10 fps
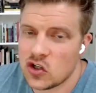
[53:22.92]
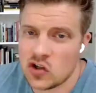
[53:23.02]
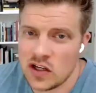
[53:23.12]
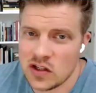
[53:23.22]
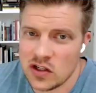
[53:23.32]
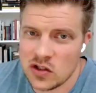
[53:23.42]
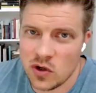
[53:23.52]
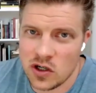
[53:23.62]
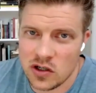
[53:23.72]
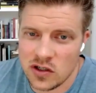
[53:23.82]
Trace on
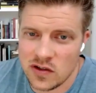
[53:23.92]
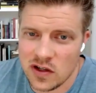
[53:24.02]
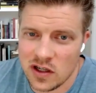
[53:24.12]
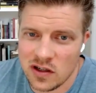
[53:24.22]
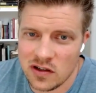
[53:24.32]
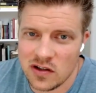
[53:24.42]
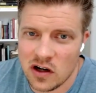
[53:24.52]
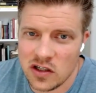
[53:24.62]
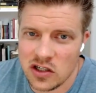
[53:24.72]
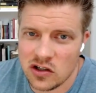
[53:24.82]
Twitter. He's
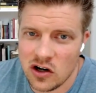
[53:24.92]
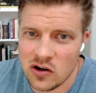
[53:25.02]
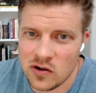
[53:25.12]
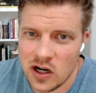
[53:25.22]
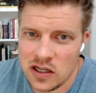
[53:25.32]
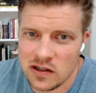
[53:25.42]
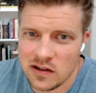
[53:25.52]
Dog Eat Crow, right?